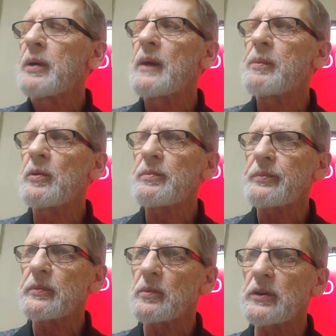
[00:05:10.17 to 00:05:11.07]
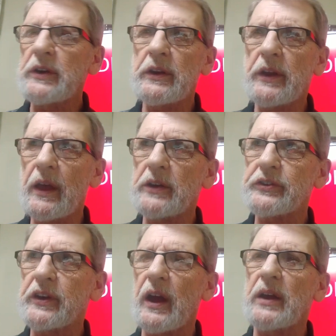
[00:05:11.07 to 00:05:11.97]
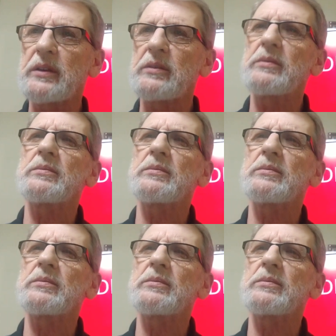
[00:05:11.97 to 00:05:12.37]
People, we need to educate.